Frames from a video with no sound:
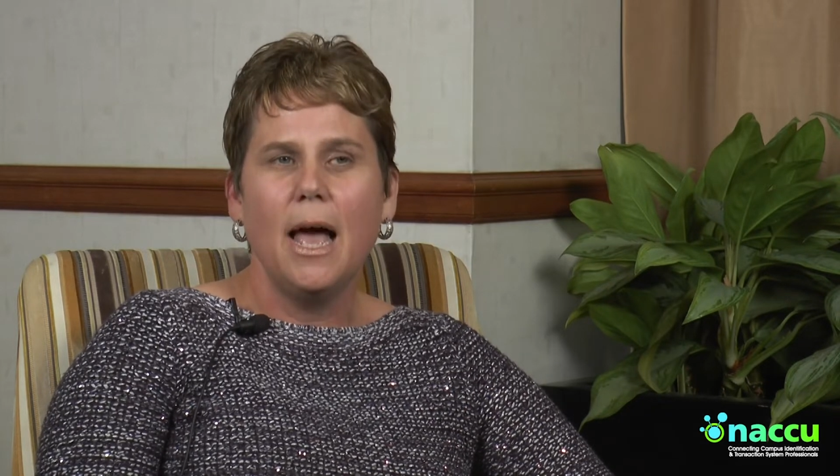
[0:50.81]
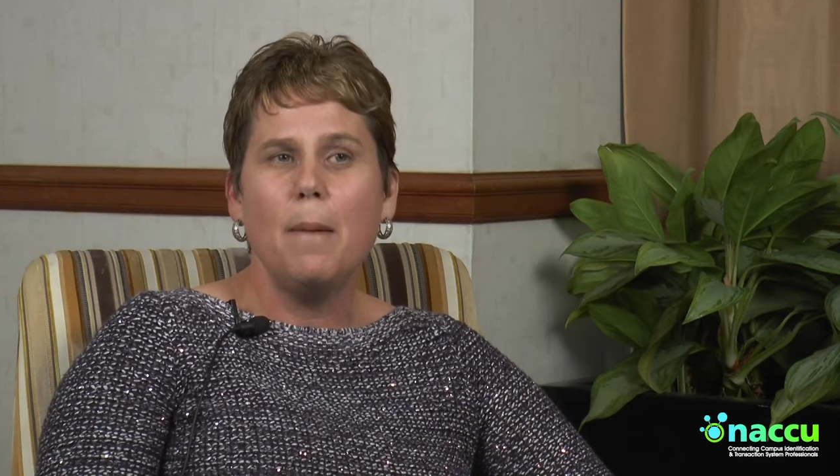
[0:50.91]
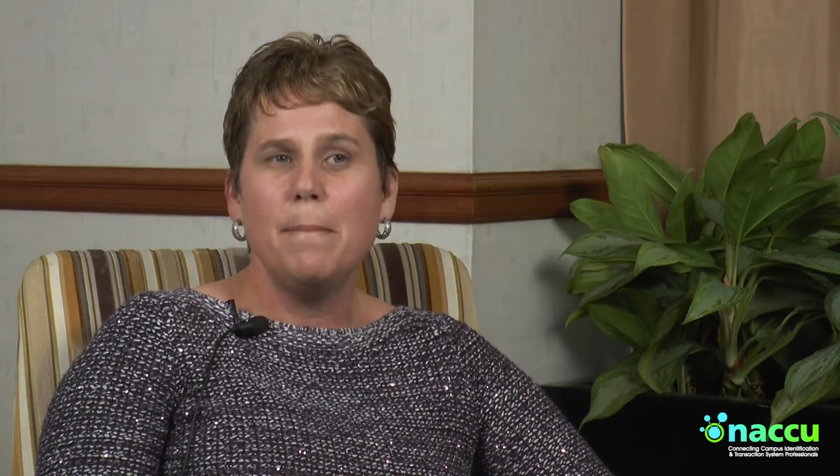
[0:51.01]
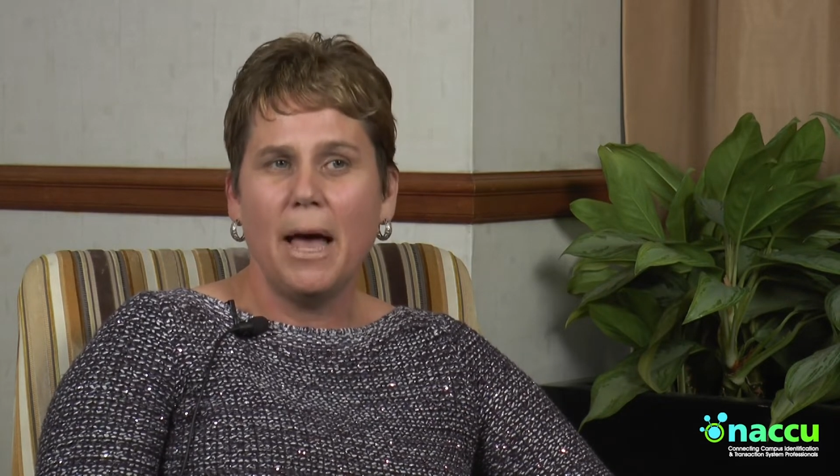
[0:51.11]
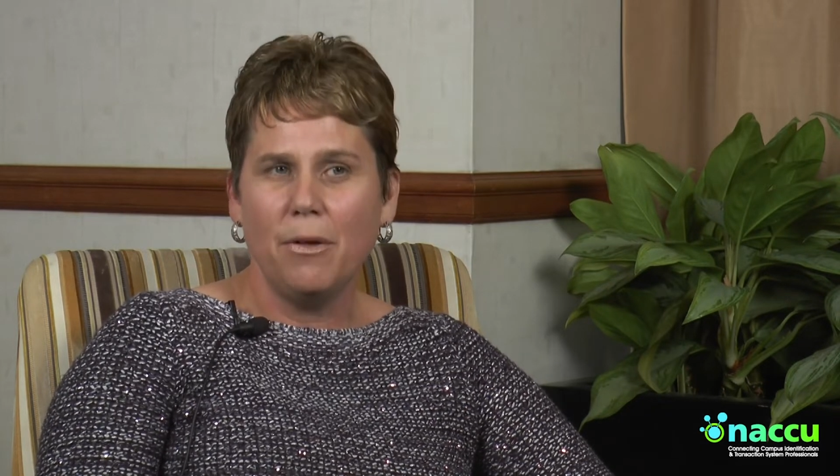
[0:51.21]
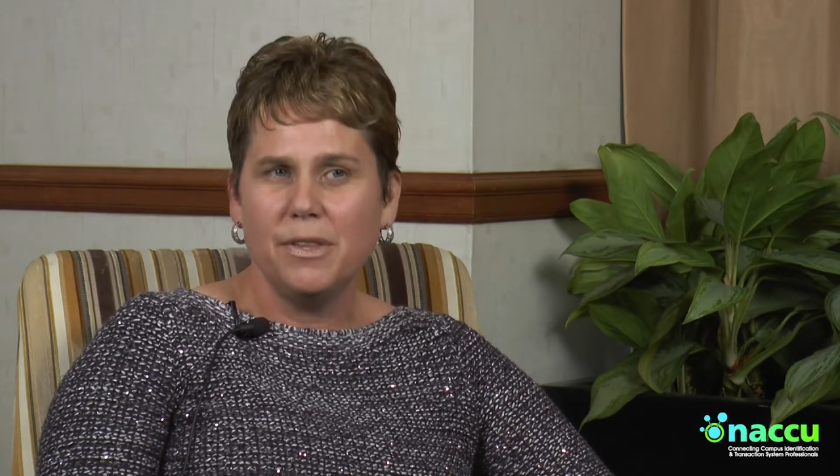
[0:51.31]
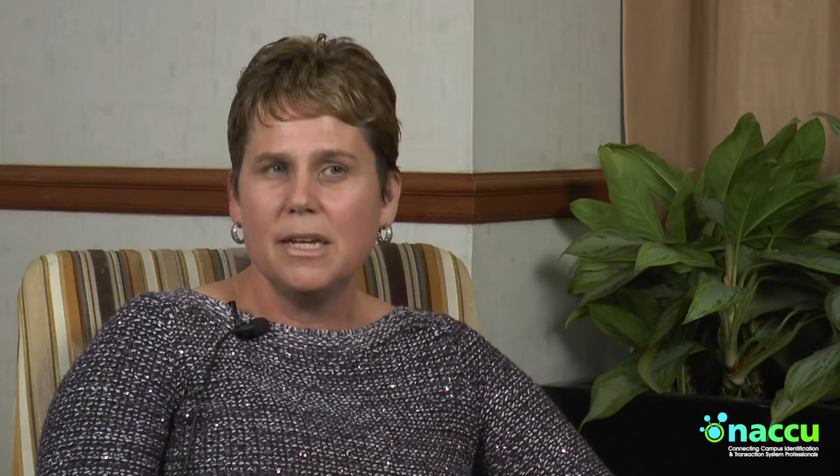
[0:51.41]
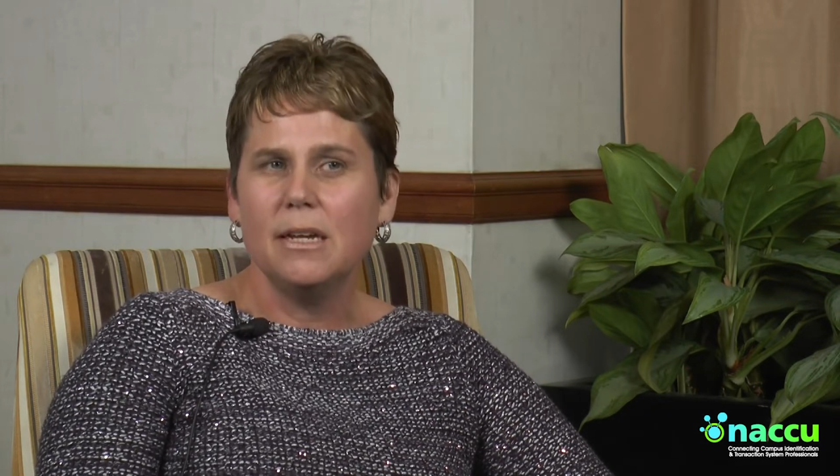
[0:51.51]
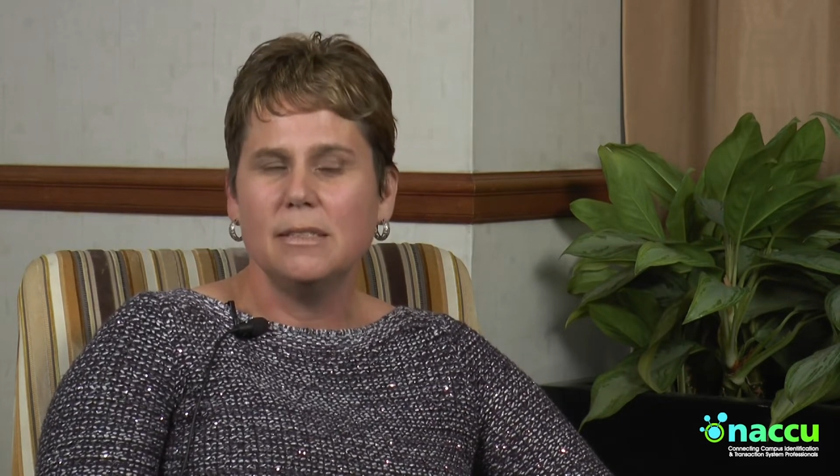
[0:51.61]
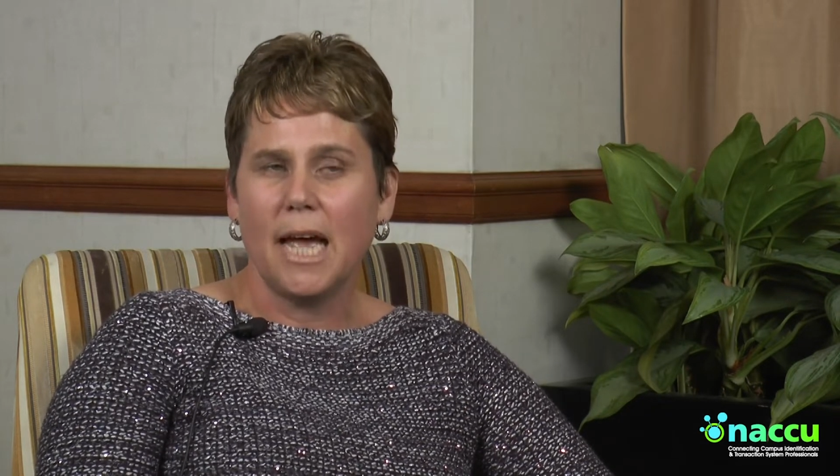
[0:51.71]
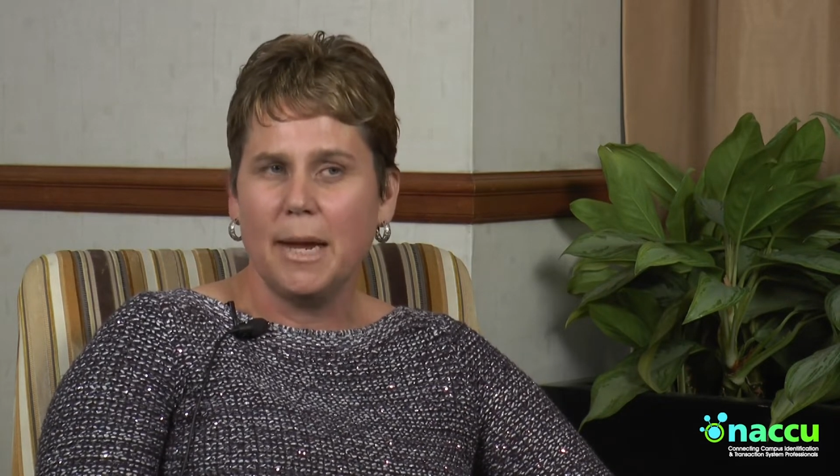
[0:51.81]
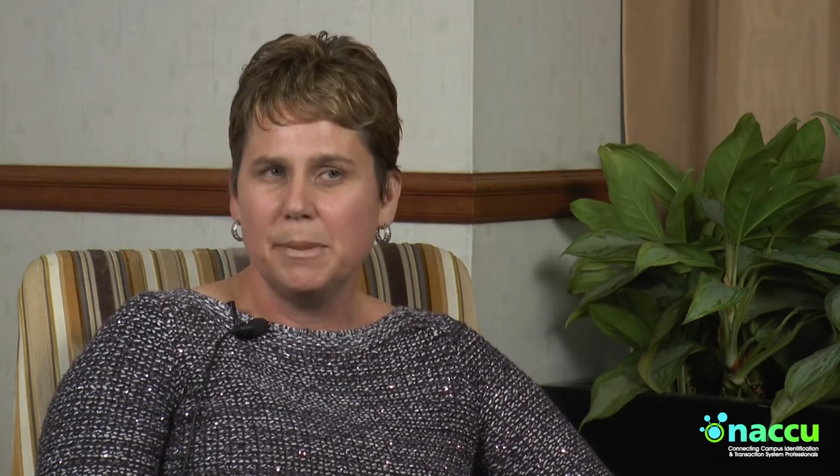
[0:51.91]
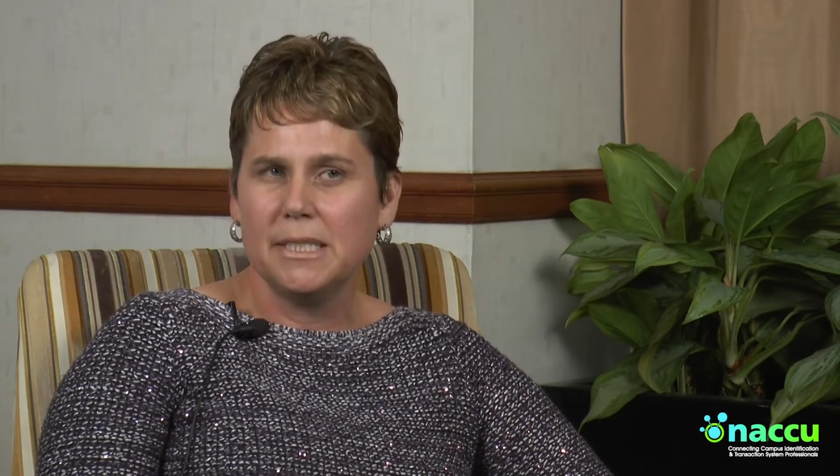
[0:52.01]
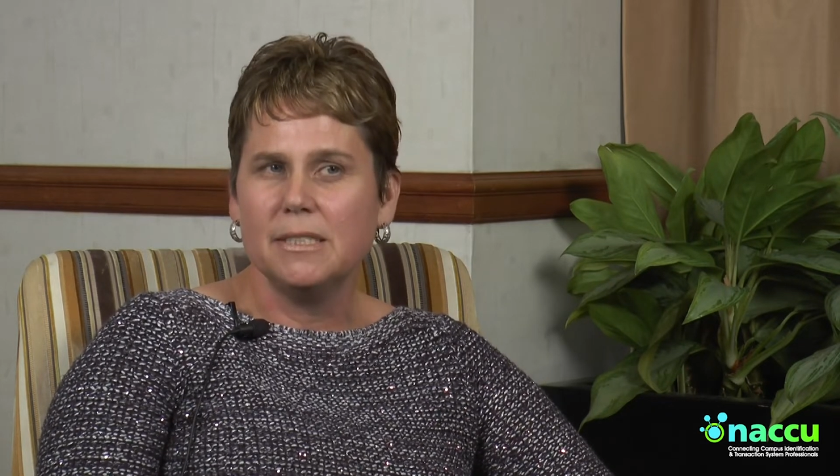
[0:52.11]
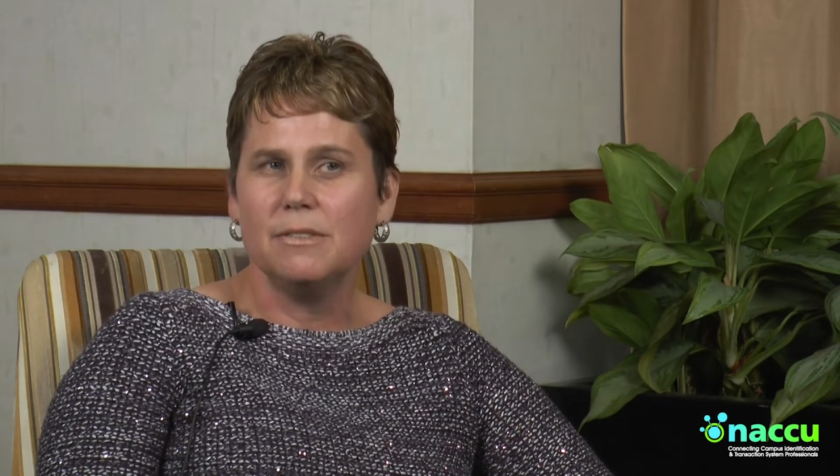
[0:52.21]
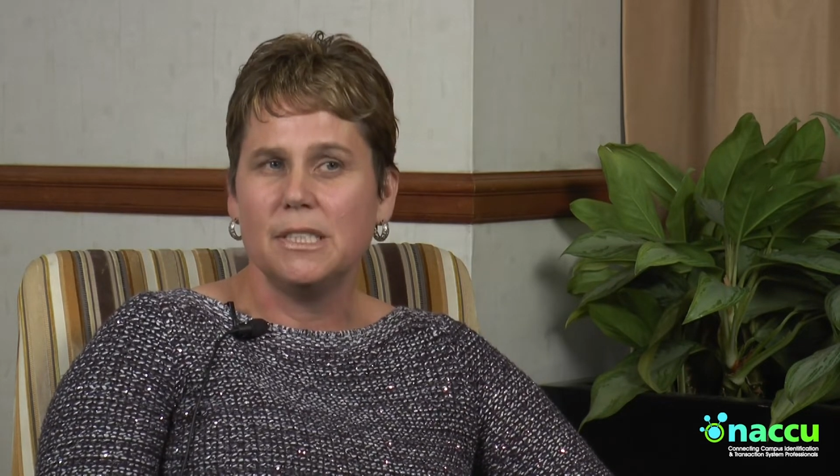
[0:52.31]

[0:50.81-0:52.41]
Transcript: about the types of